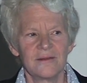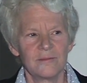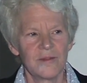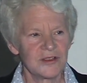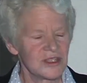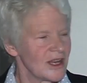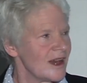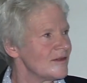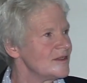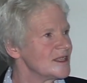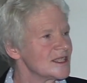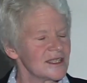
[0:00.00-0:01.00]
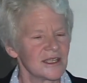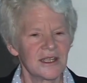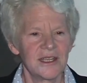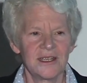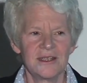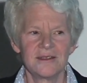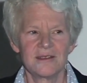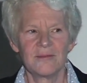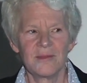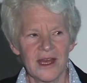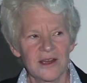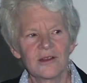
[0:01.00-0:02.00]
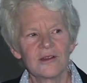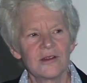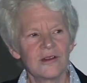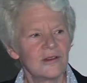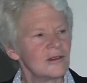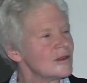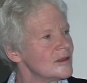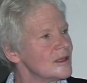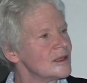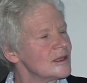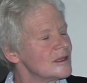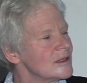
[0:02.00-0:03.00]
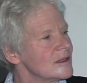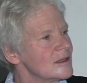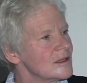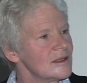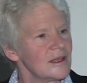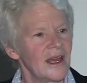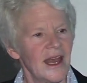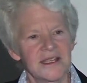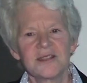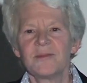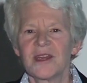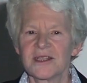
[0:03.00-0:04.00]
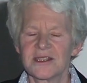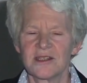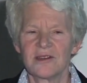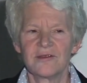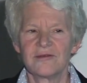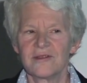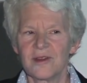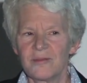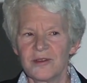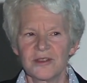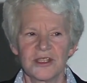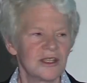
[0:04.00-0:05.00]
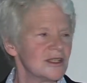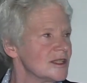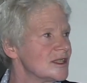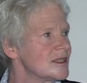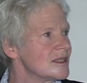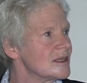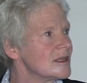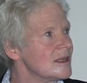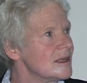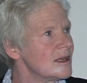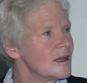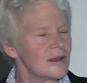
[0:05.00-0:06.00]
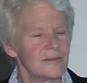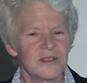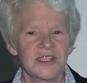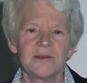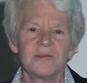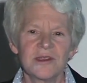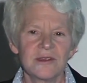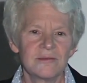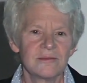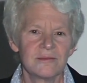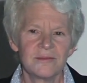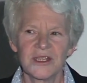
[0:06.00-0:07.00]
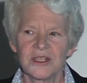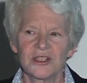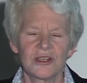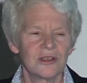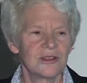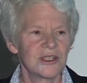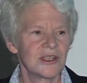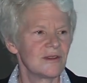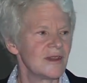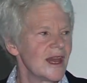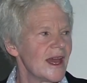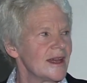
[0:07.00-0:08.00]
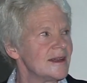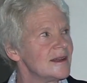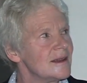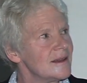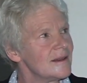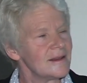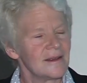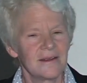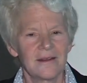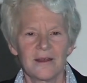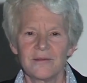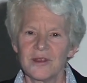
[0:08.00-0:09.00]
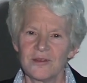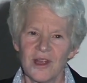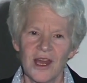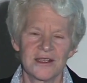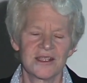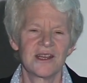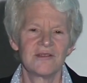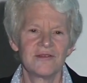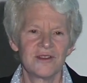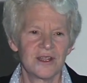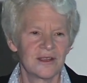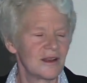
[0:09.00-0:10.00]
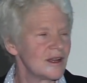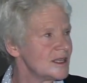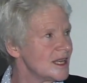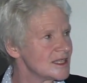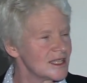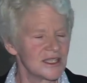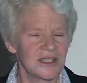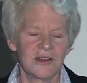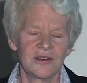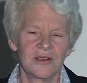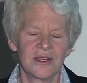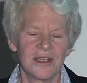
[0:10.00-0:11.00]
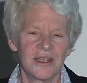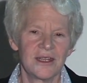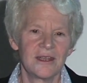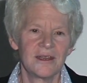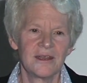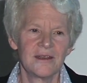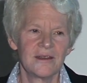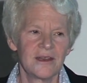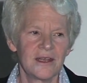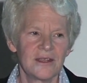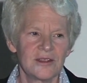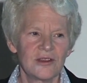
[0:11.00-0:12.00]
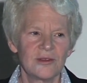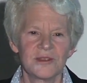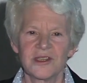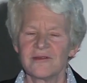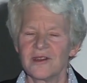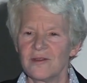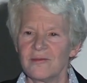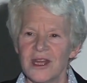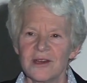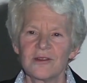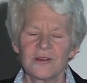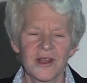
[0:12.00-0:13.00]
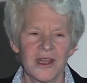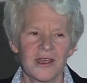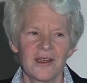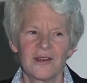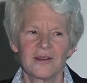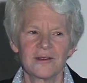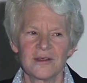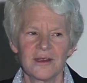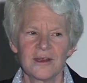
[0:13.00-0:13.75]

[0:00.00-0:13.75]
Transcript: Most obviously, the medical aspects of a person's symptom picture so that they're not suffering unnecessarily in terms of their medical care.